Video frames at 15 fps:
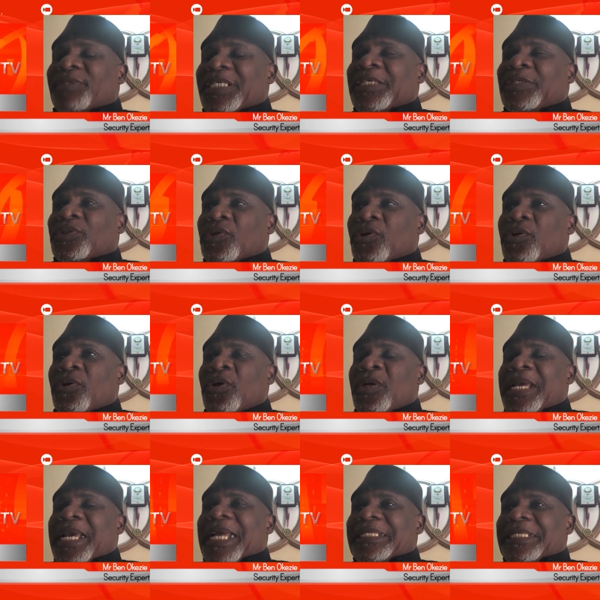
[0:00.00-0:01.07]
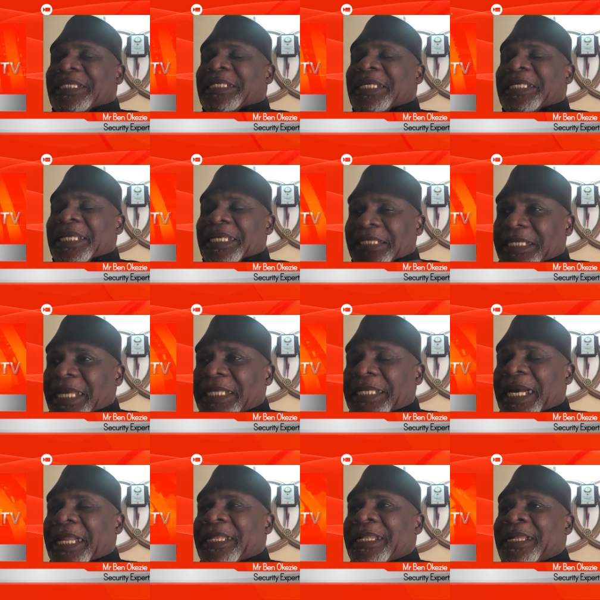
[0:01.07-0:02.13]
into anything internal,
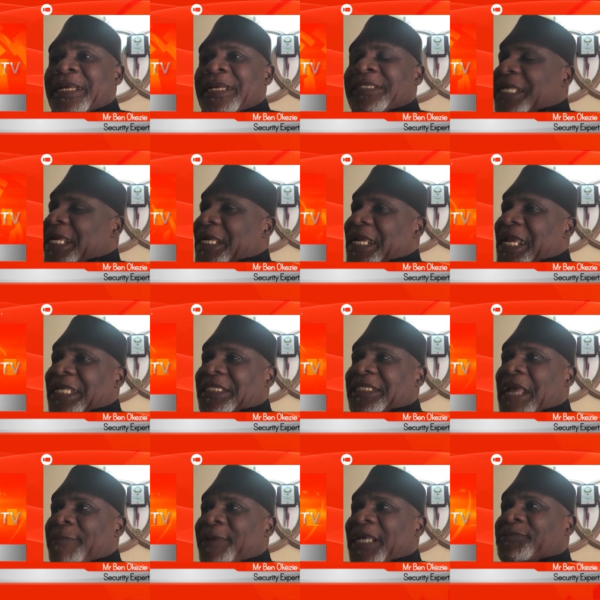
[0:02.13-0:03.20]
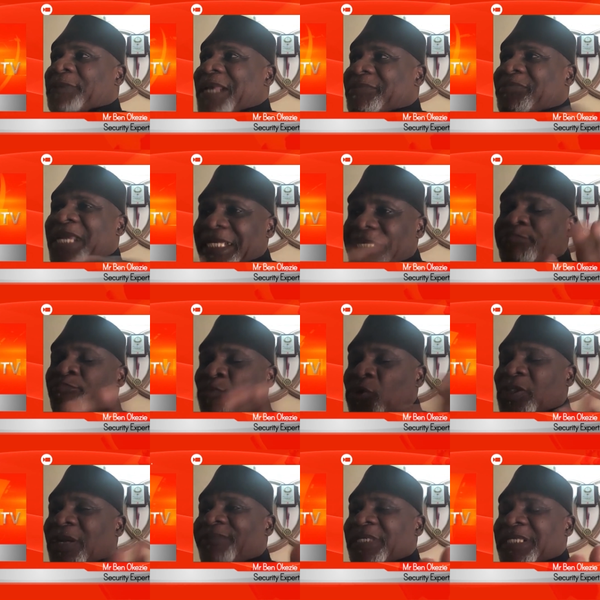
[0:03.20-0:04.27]
they escalate most
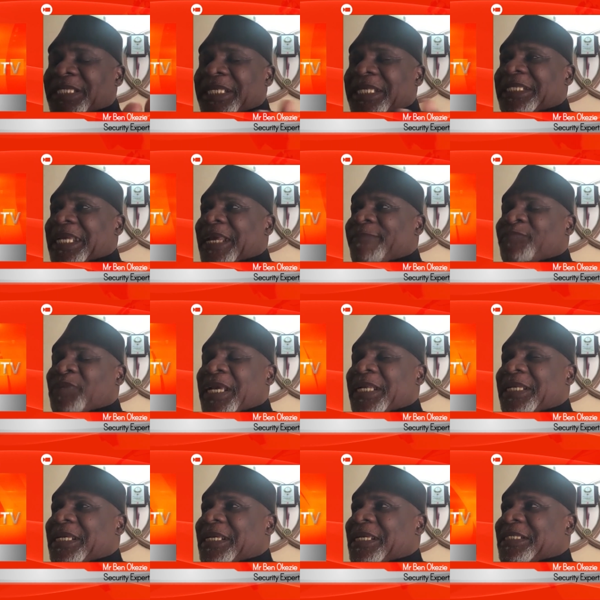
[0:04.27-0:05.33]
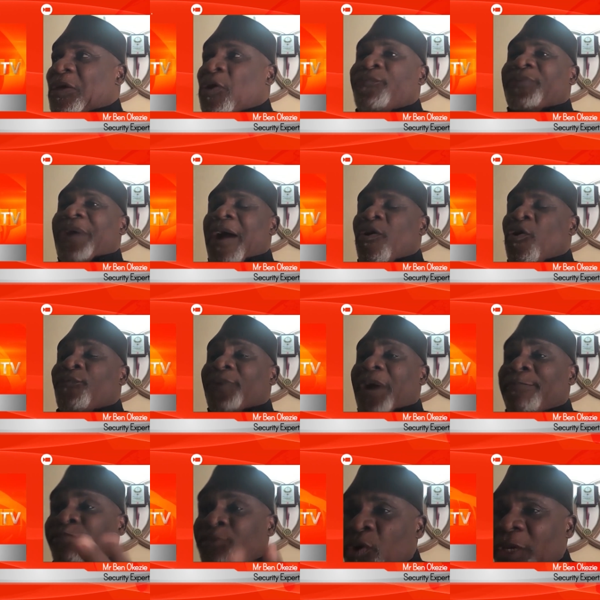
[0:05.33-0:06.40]
of the thing, they, they, they, they over,
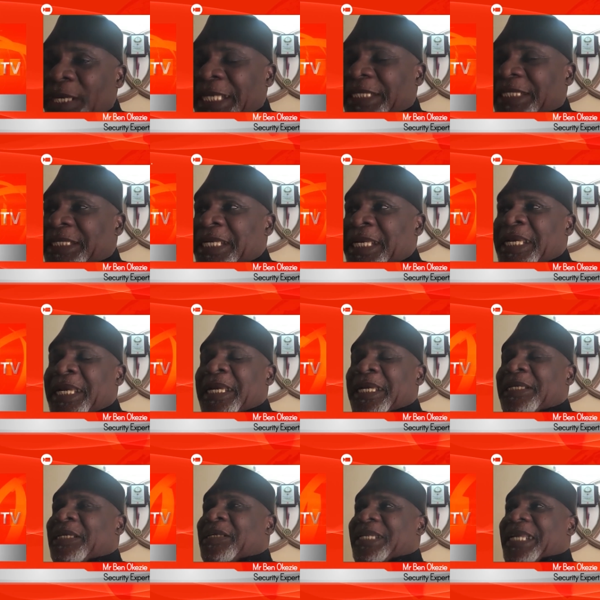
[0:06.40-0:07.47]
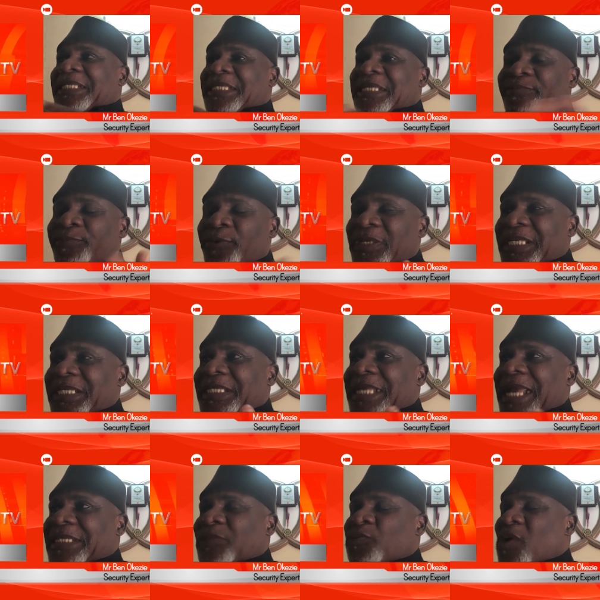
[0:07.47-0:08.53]
overblow it. Let's say, for
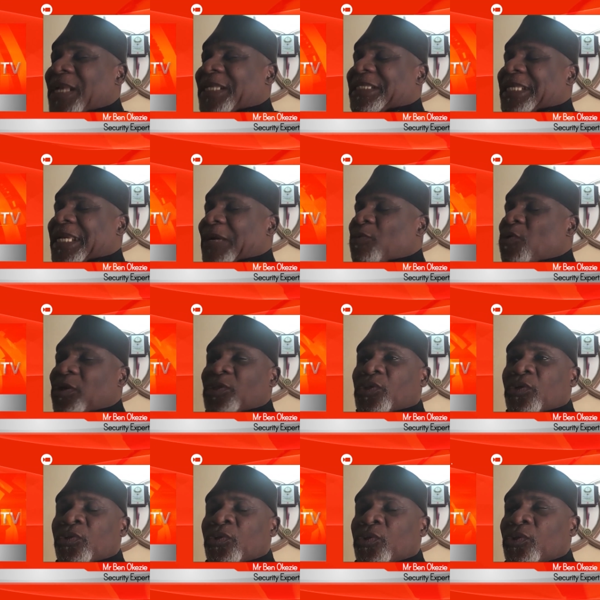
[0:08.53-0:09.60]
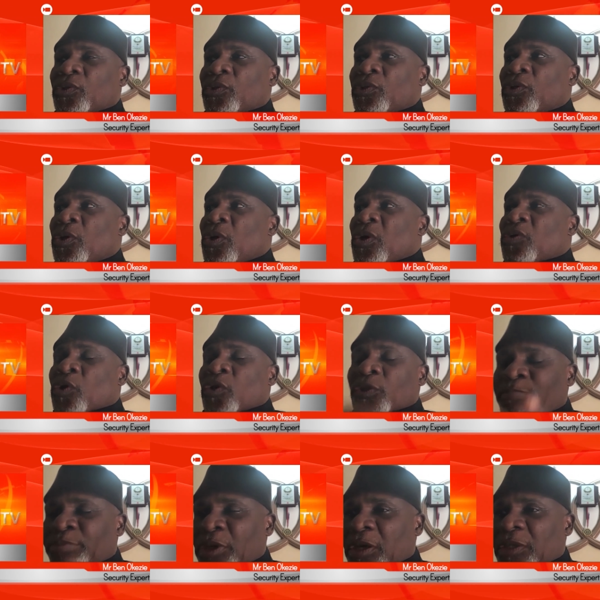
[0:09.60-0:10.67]
instance, when they want to do
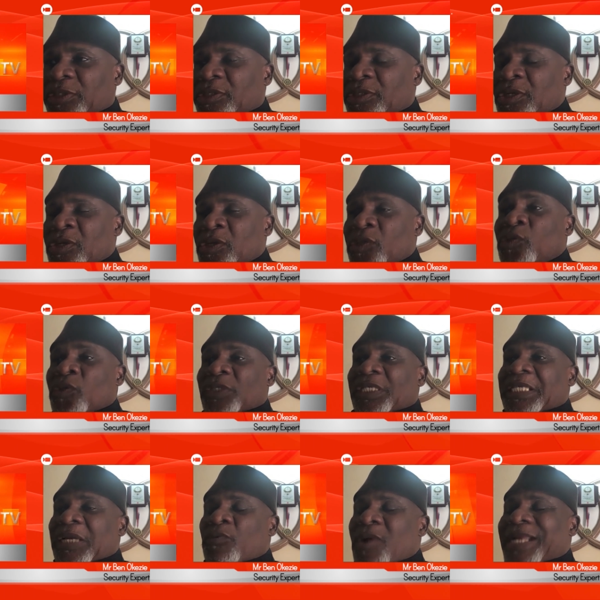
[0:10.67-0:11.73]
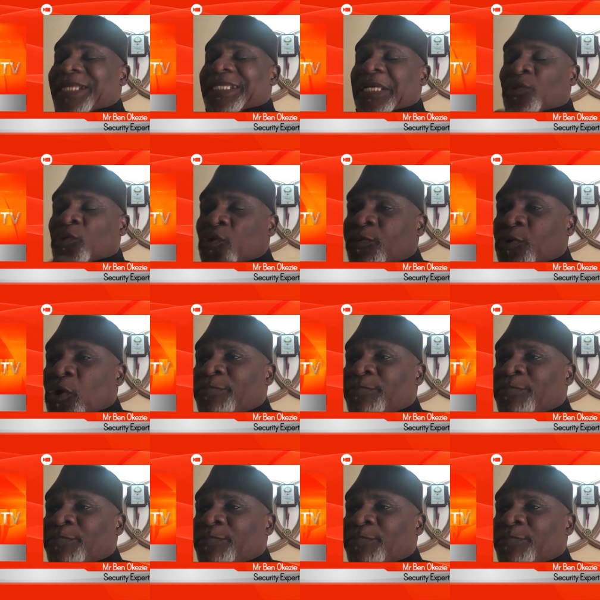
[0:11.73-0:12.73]
roadblocks, you see when they do road